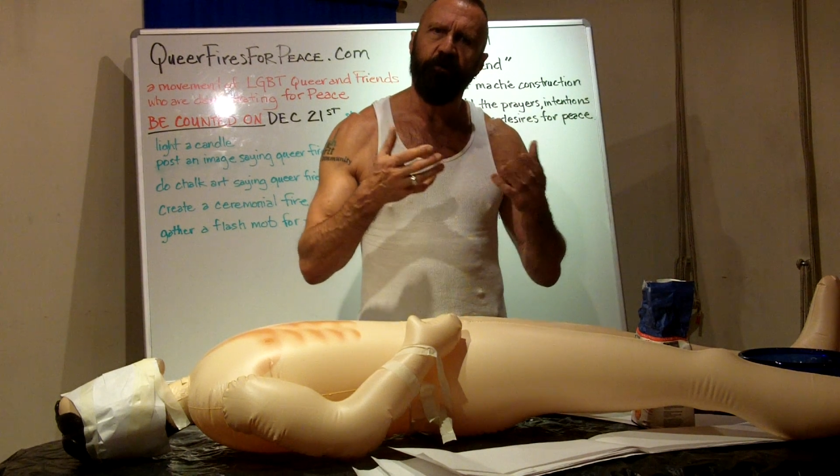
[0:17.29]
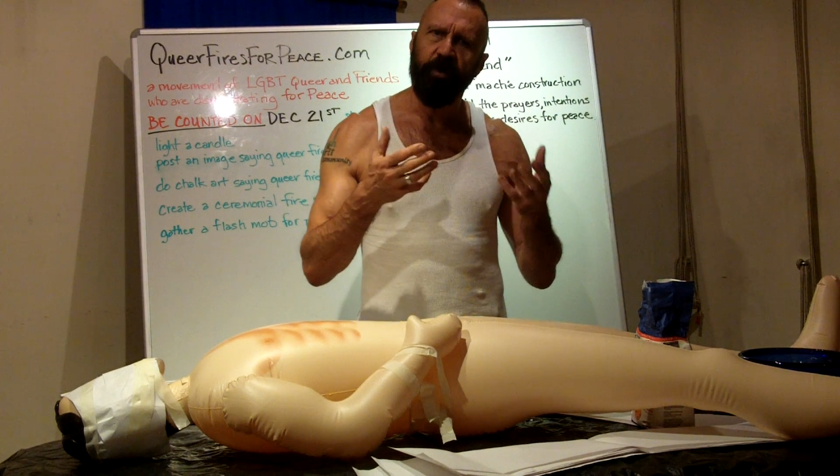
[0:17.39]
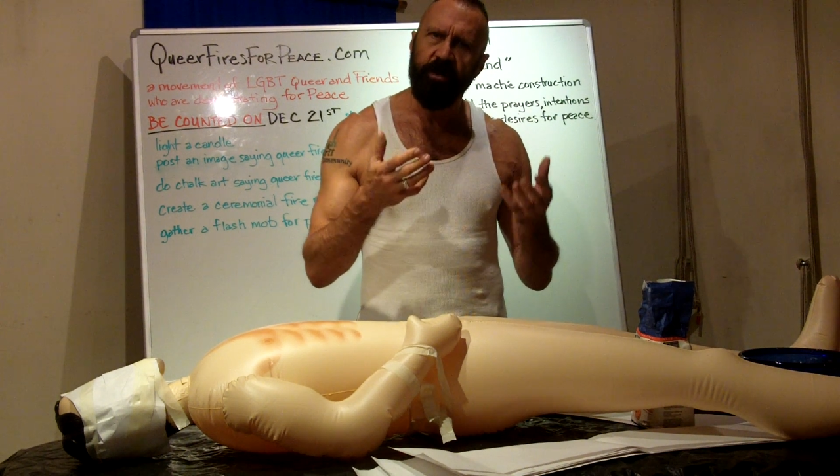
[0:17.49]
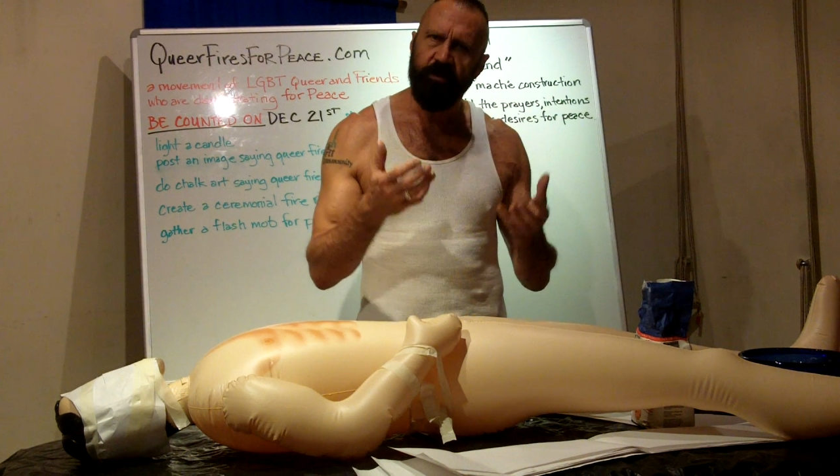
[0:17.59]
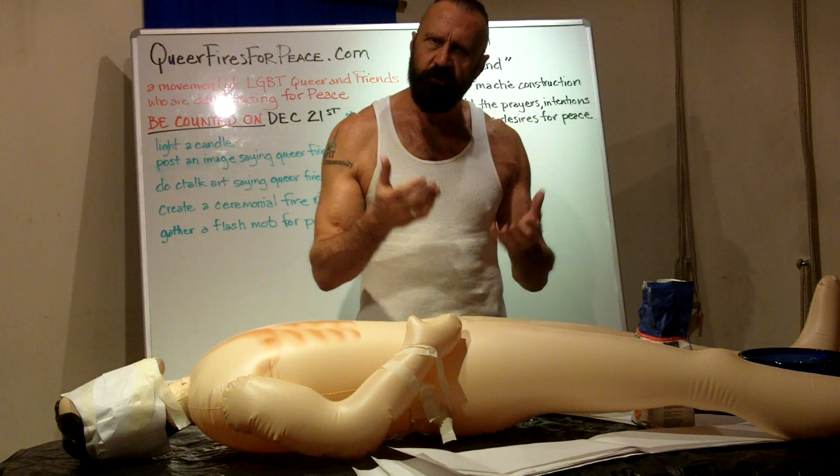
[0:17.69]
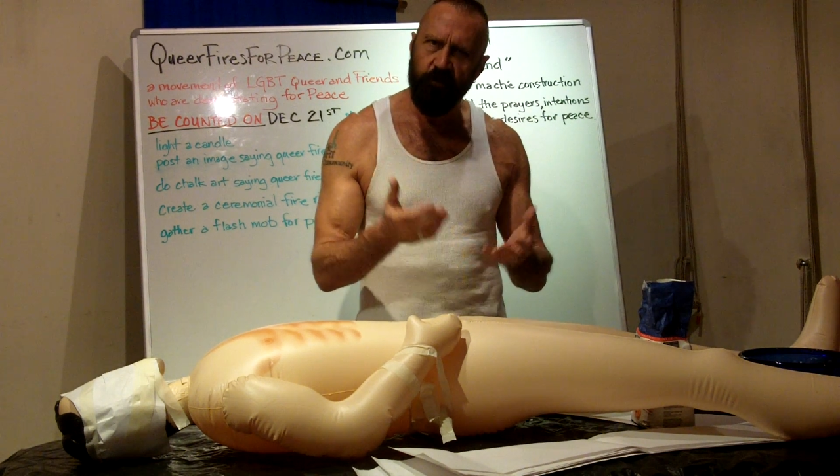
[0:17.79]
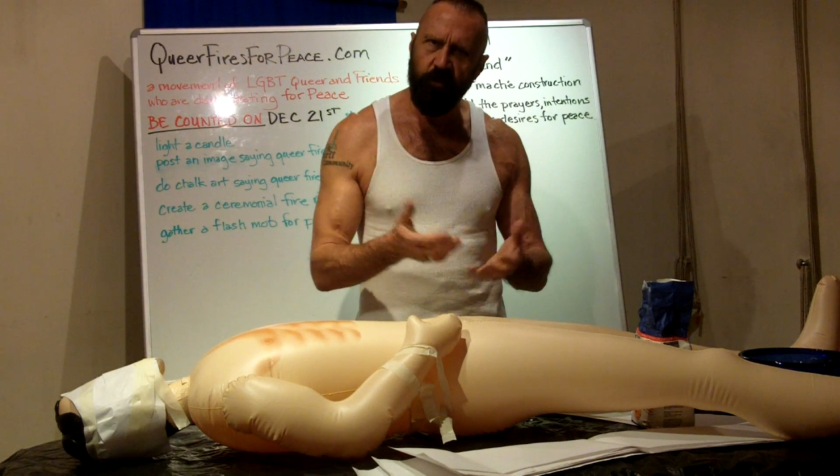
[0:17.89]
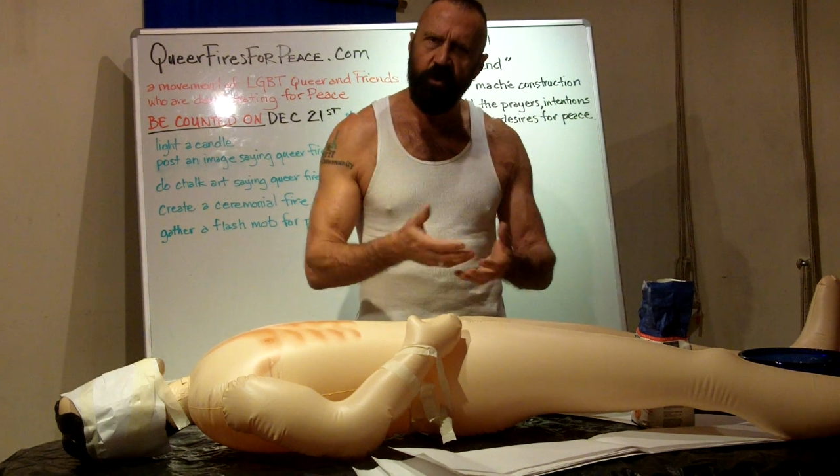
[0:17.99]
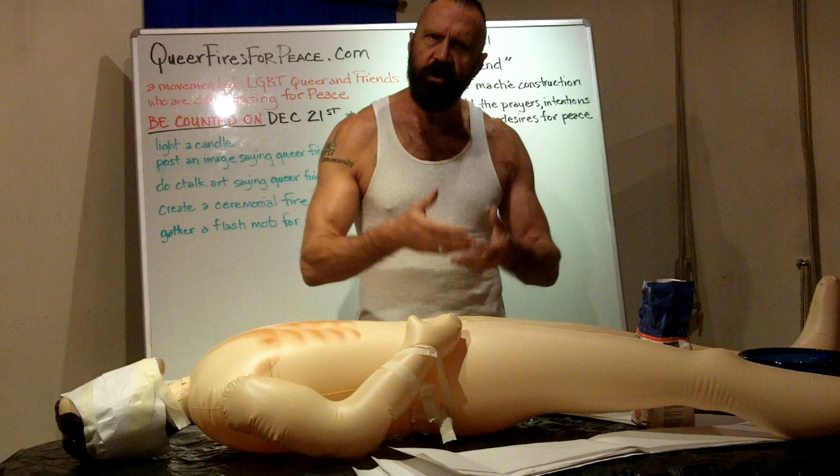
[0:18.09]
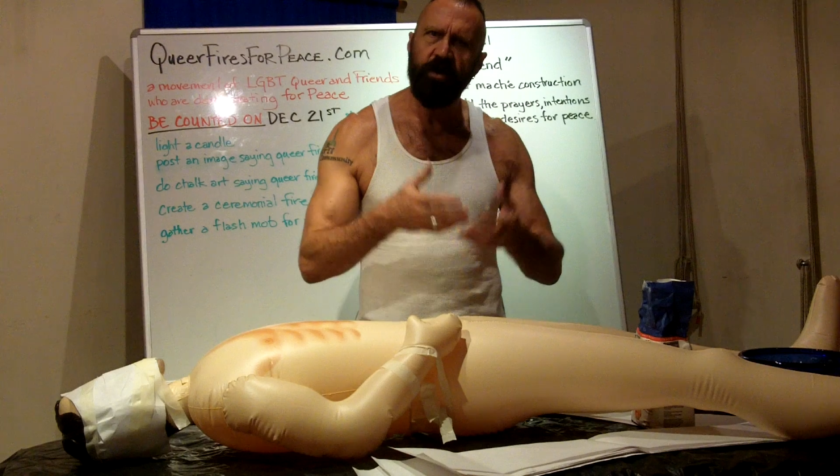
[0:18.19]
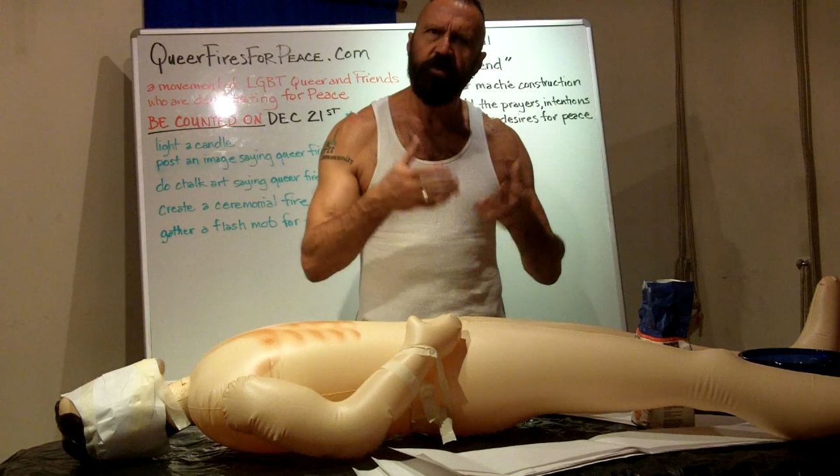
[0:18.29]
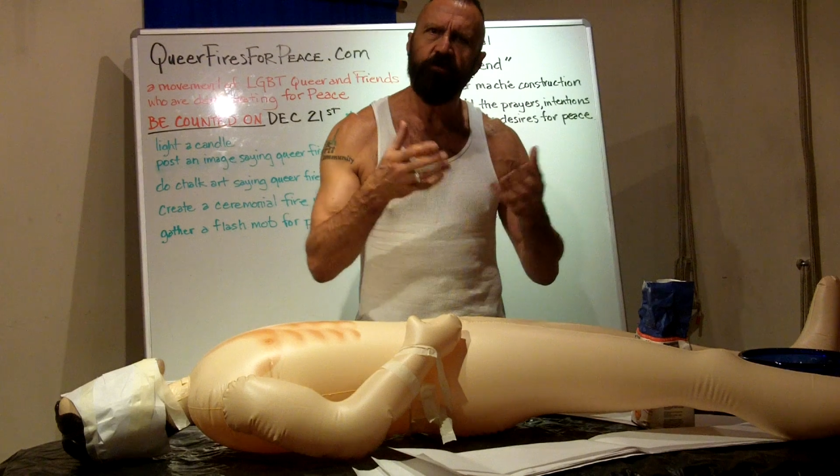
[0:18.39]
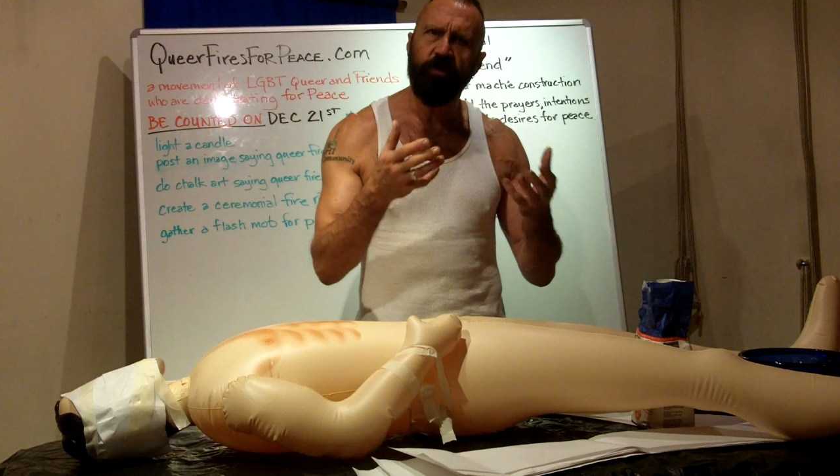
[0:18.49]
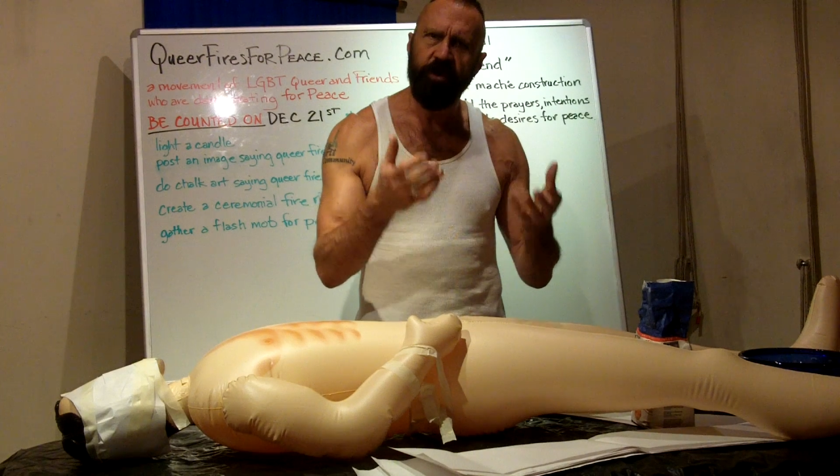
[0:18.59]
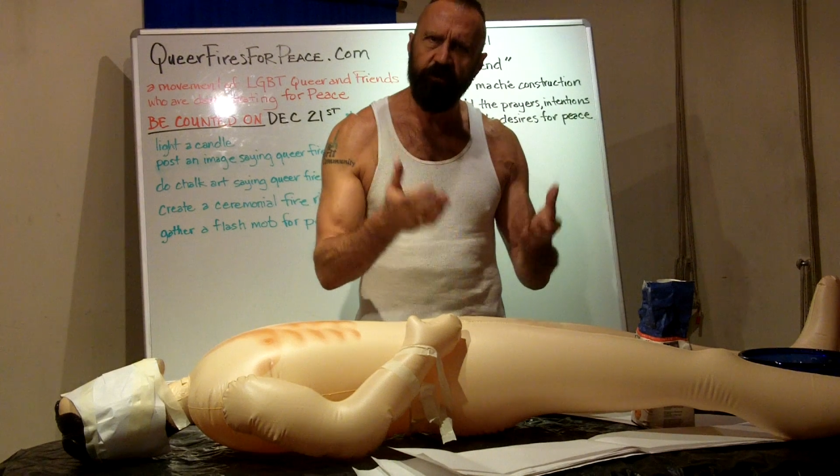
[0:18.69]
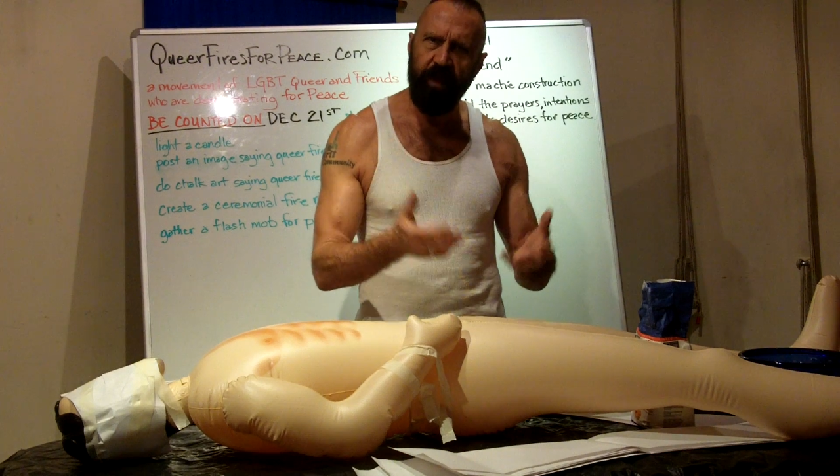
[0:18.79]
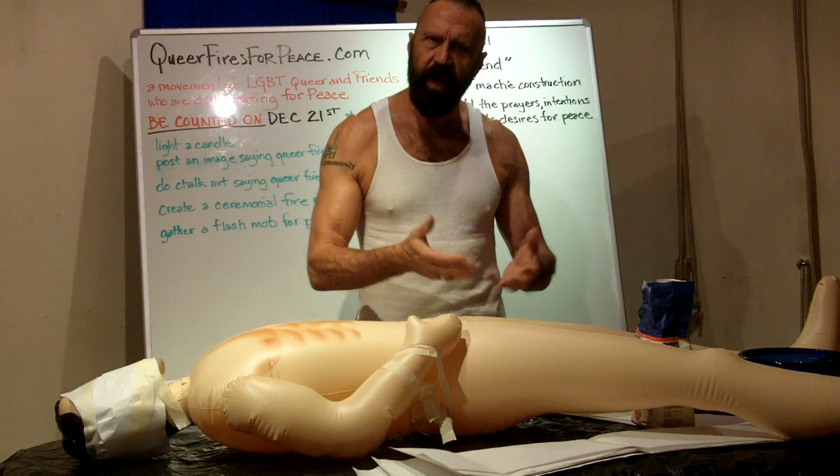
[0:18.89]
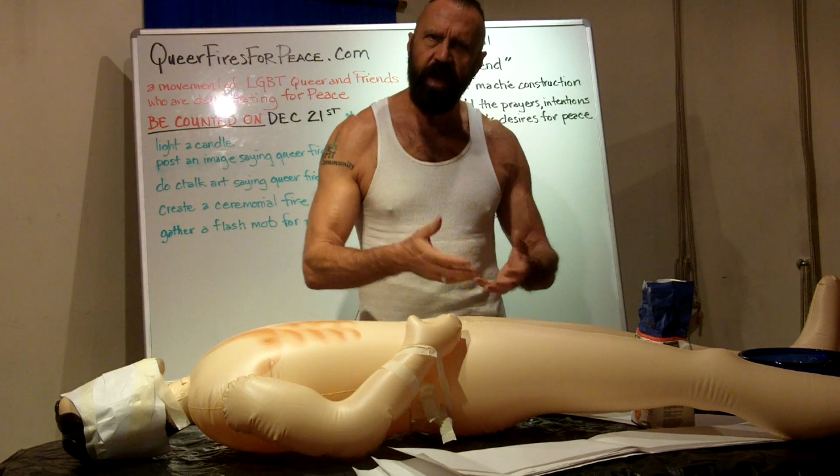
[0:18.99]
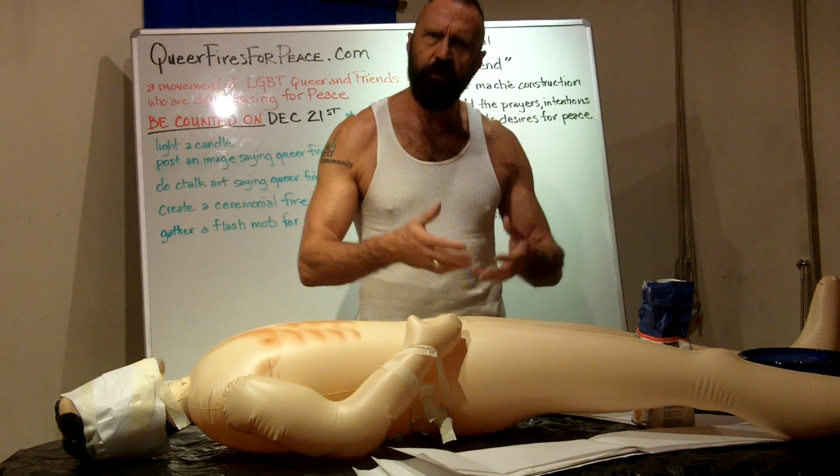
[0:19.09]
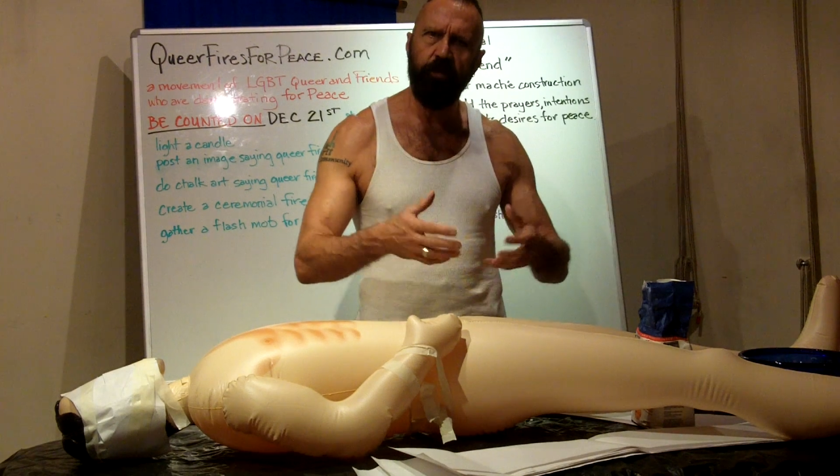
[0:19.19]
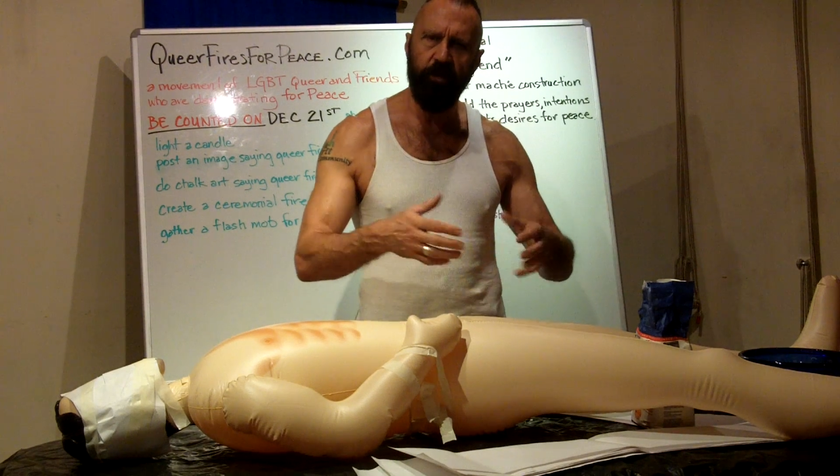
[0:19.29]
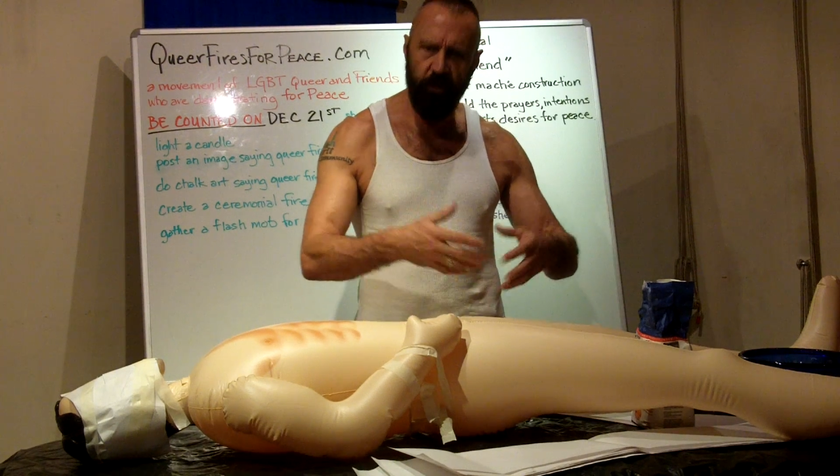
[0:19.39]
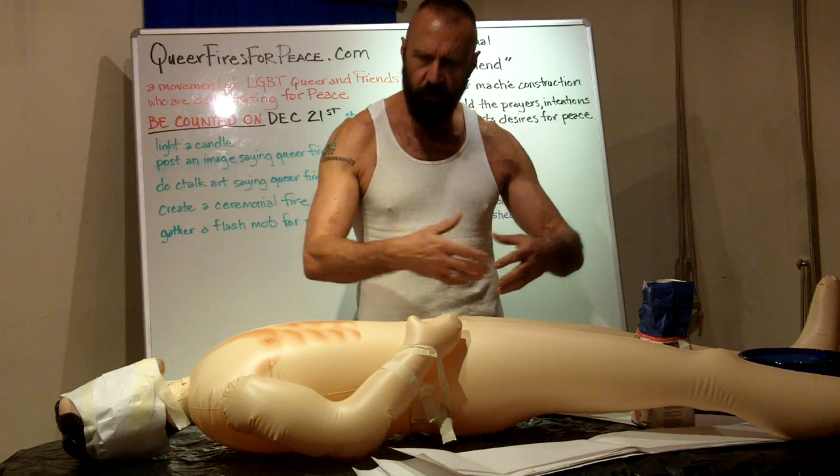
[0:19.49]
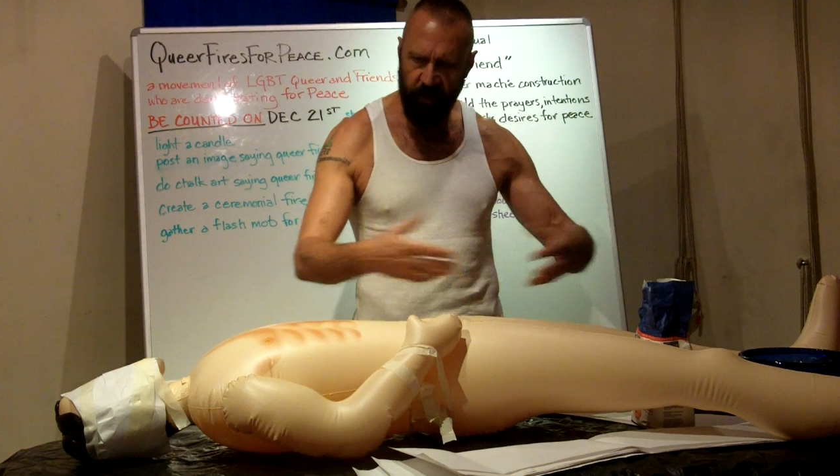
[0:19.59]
with wood, with paper,